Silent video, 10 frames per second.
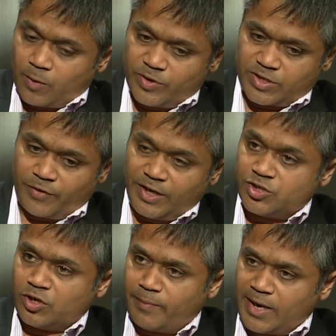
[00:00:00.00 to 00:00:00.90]
which are very
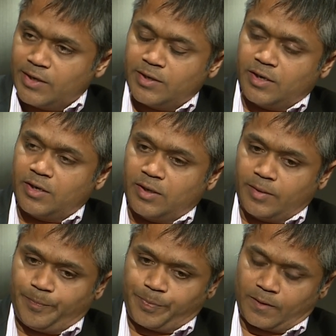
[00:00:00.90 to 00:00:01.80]
germane,
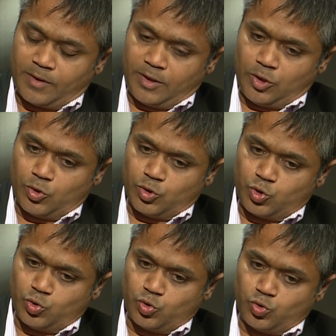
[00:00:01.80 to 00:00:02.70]

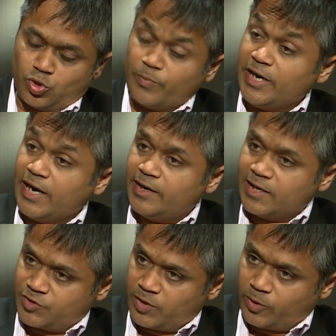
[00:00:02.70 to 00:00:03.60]
to the media
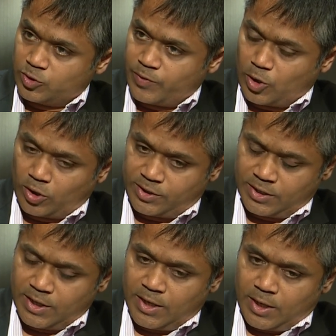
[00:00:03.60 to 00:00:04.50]
industry, because we are
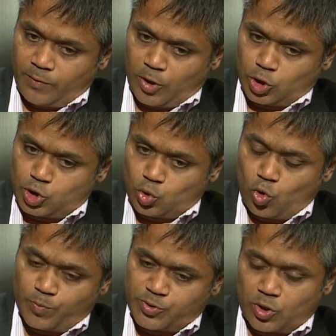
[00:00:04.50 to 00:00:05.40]
not
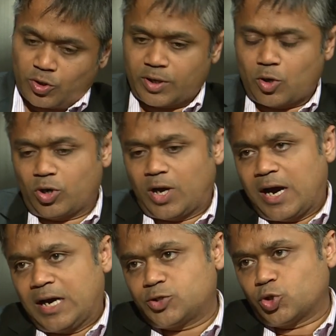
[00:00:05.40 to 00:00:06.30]
soaps or
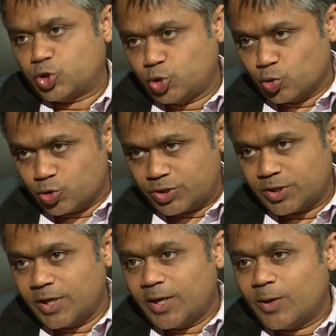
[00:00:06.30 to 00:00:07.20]
cars or shoes.